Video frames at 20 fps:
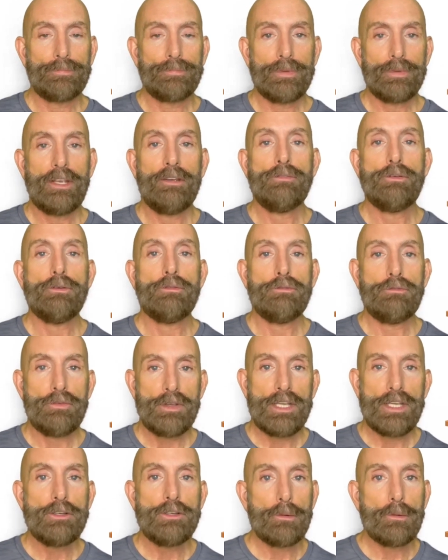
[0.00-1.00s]
if you
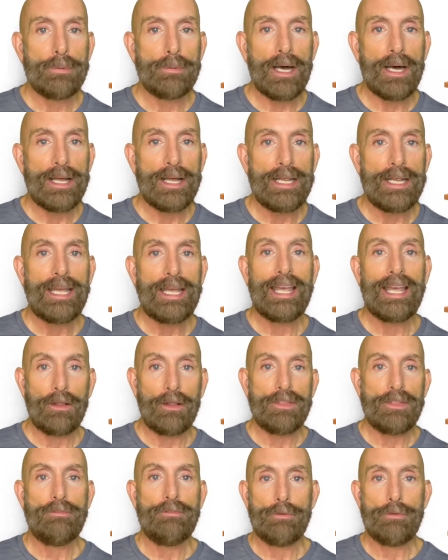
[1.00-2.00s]
feed your body
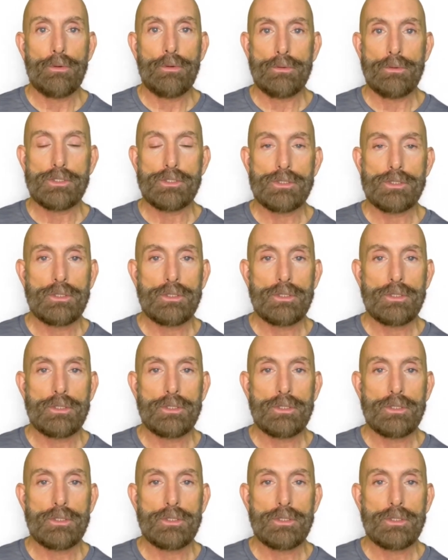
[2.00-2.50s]
healthy foods